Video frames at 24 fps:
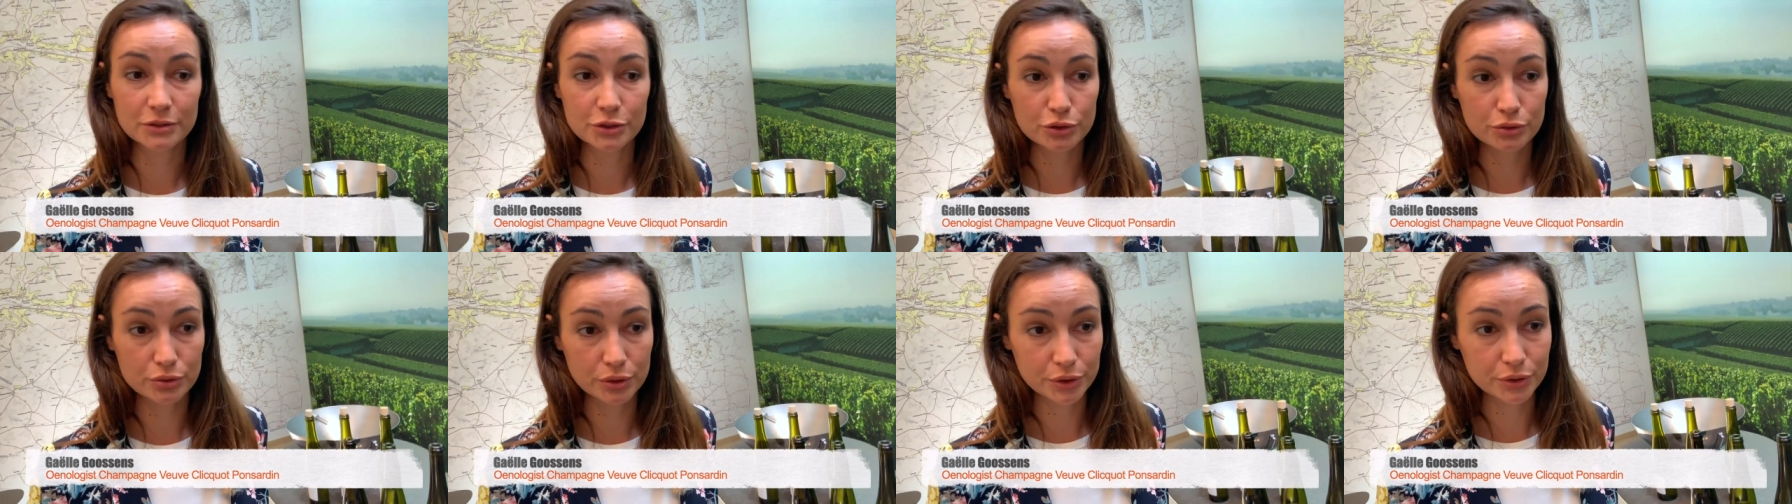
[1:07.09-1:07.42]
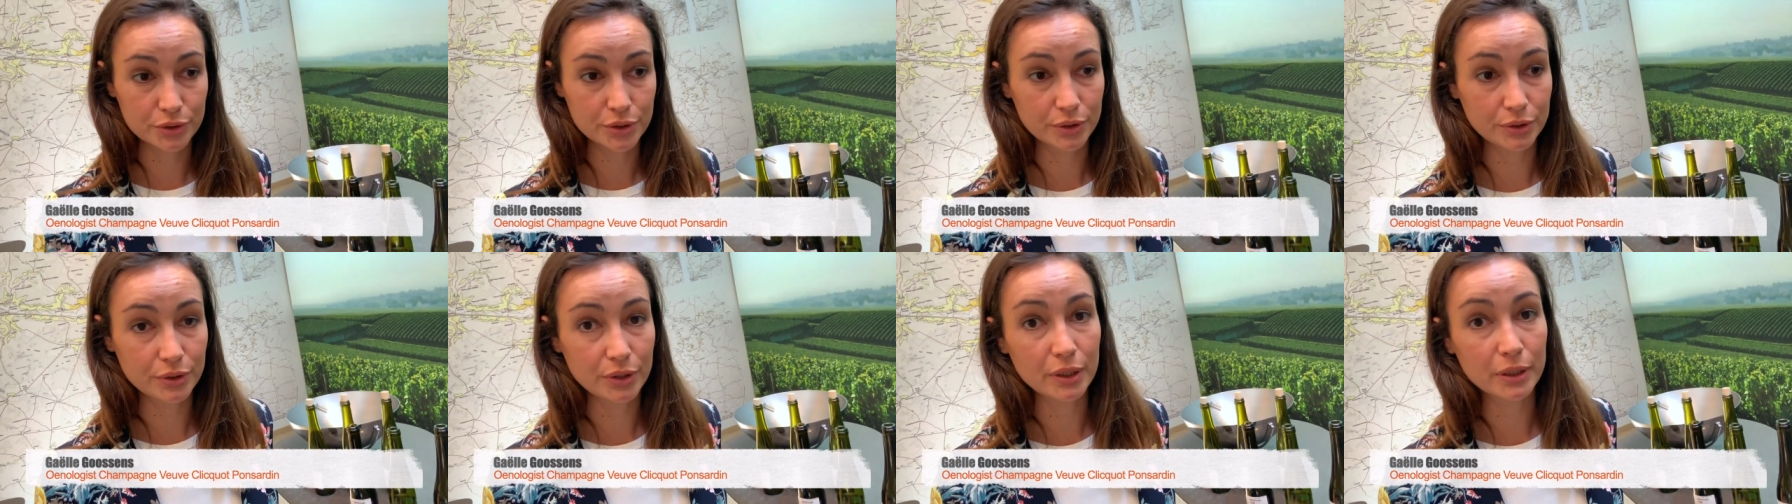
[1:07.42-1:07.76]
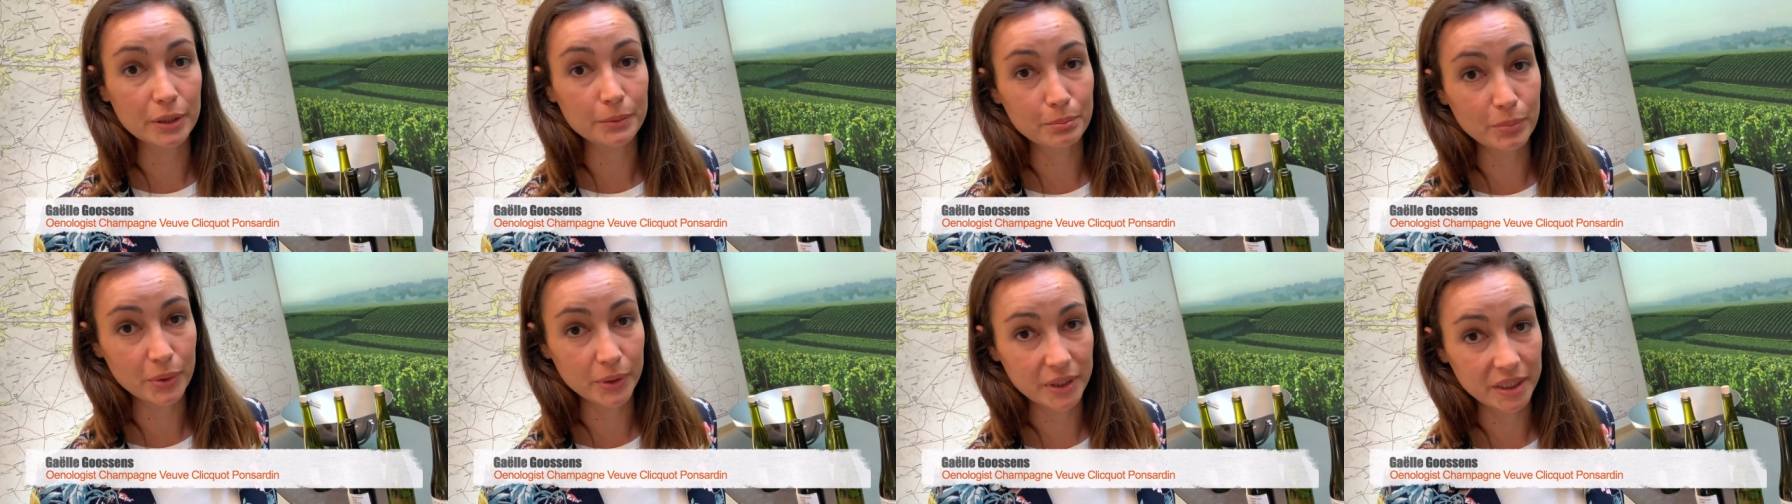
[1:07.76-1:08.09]
structure
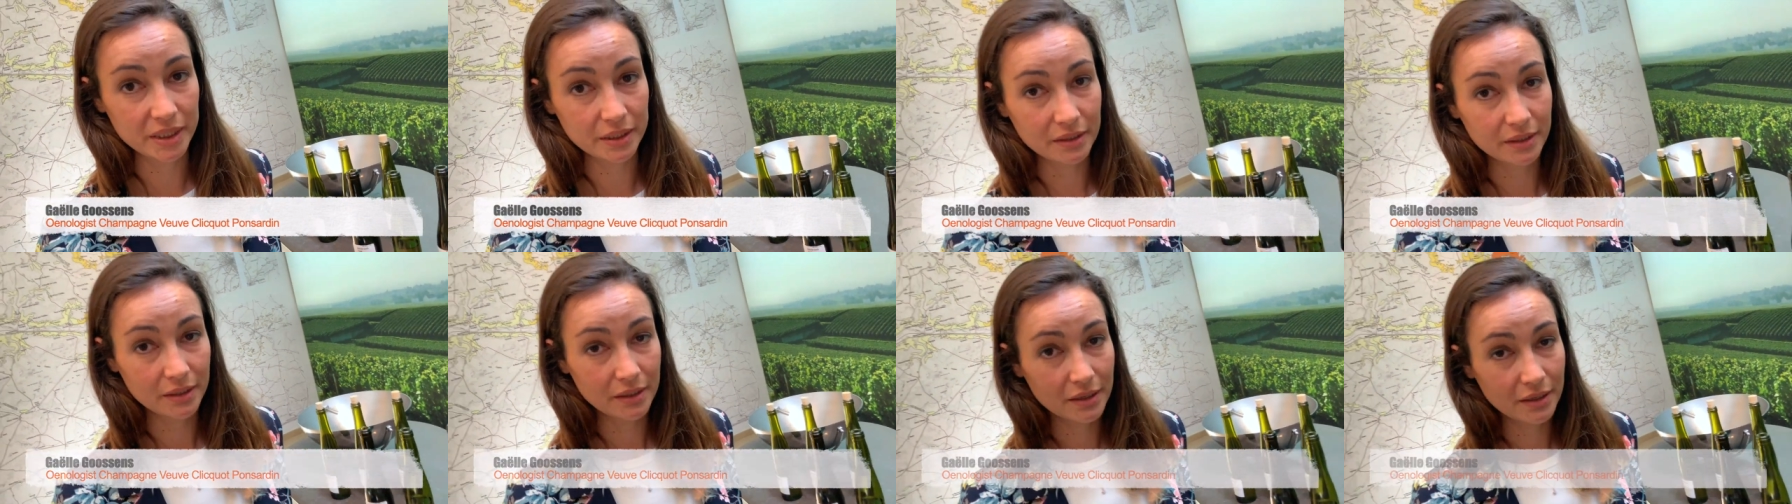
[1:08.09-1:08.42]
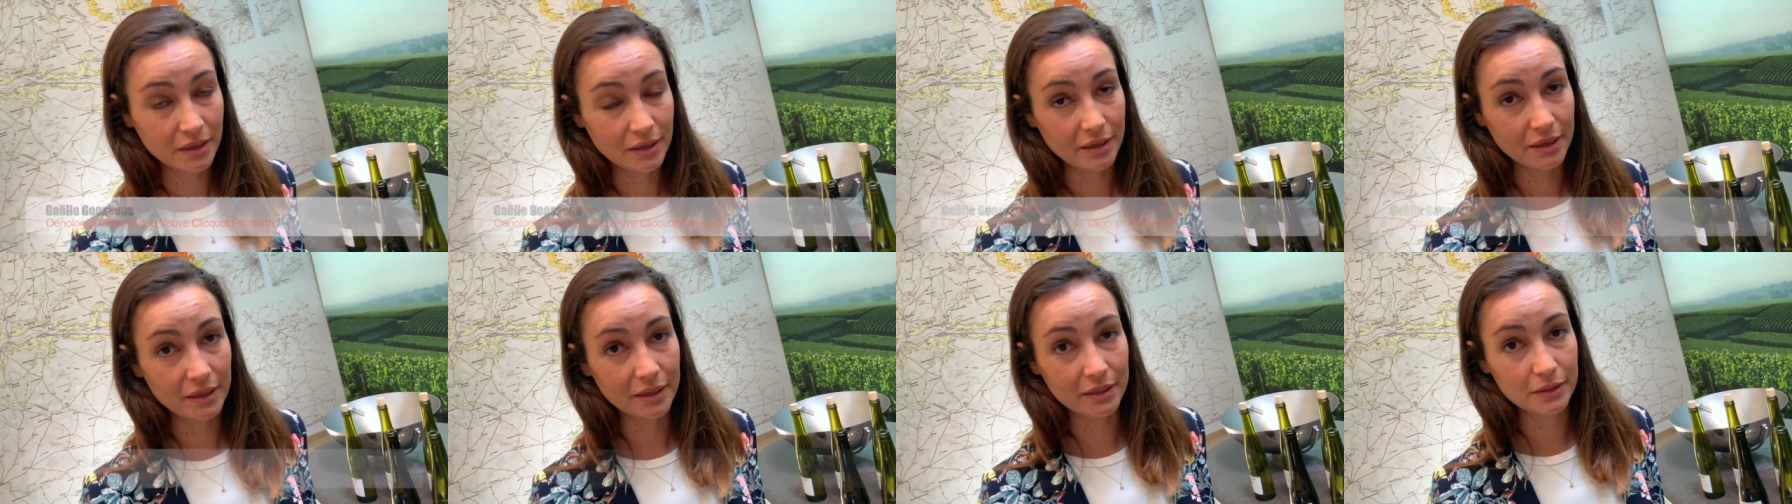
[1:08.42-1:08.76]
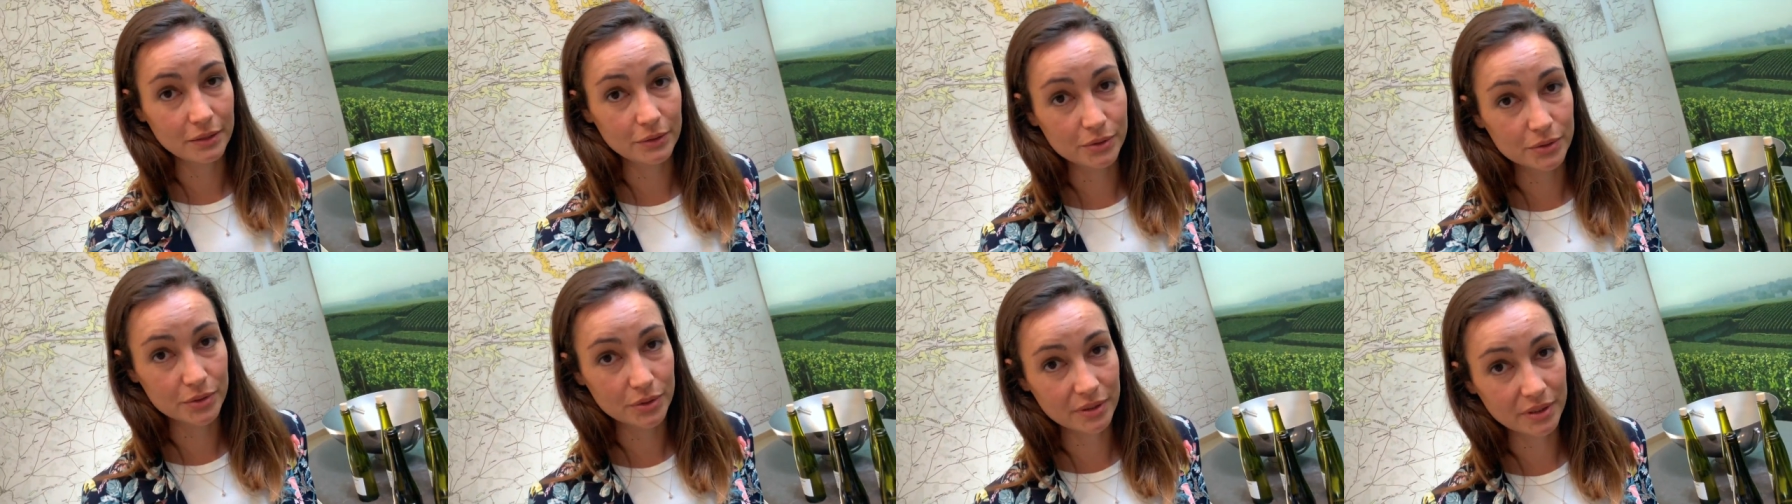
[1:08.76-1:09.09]
and body in
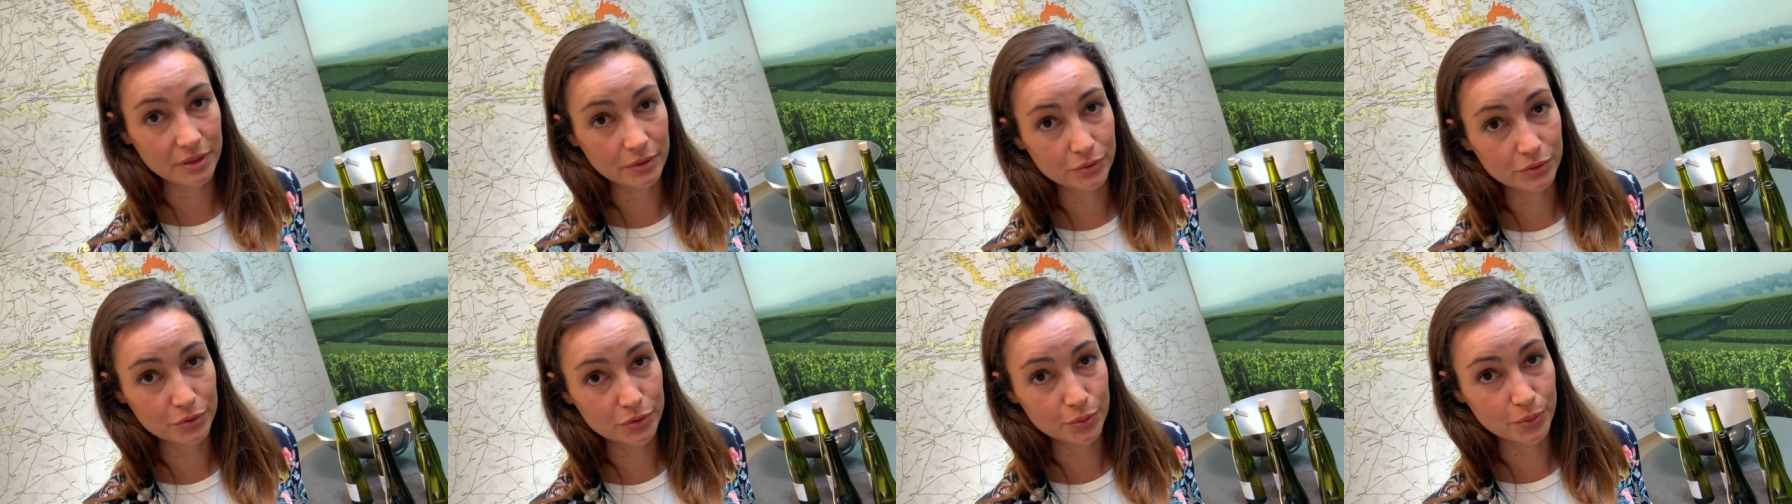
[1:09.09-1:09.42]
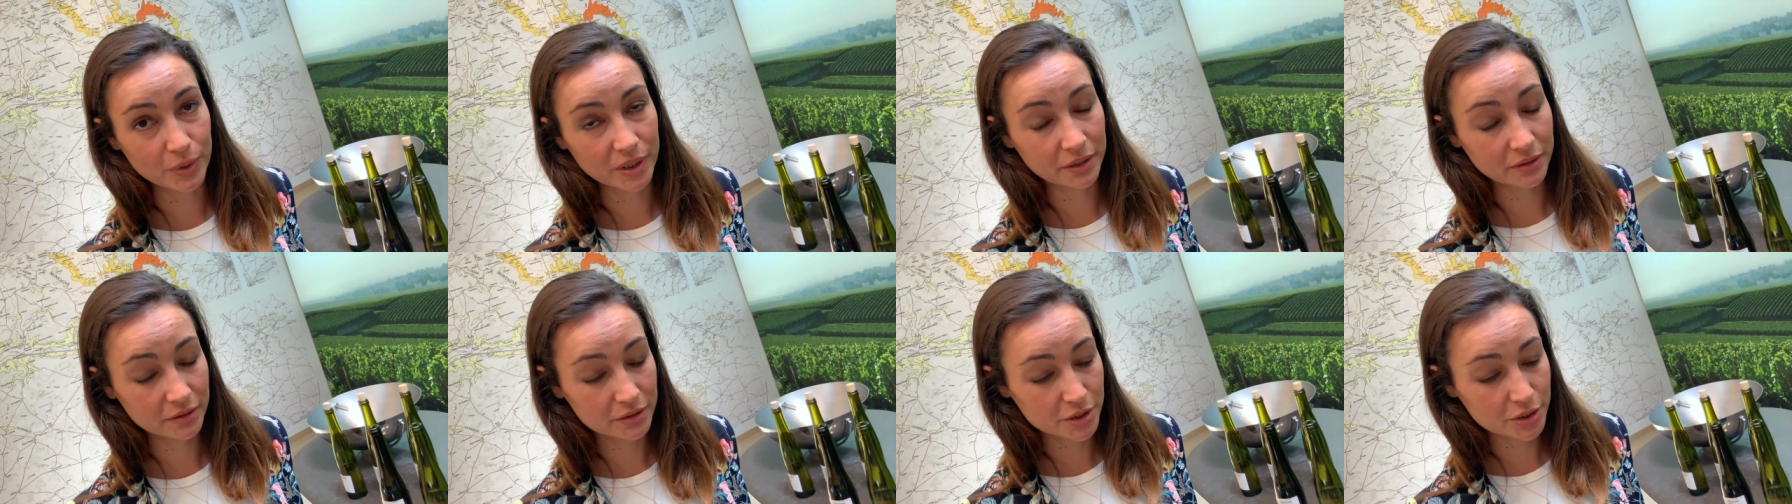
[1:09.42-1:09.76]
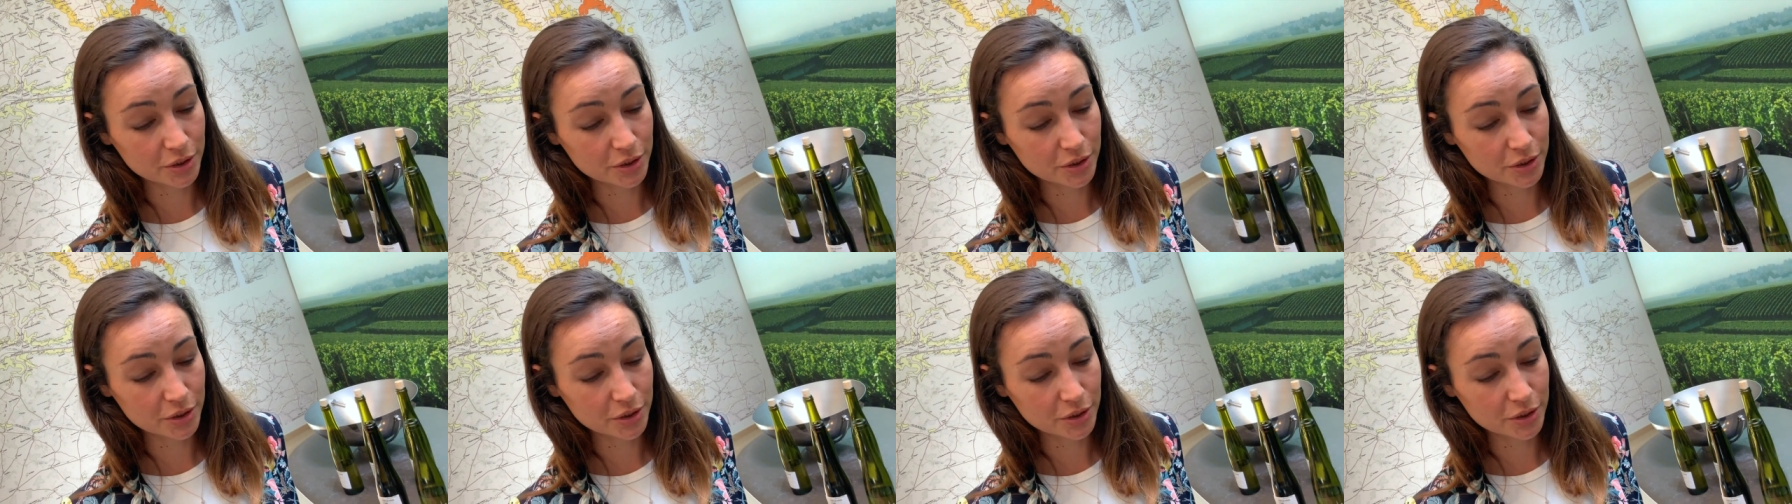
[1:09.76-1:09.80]
those wines.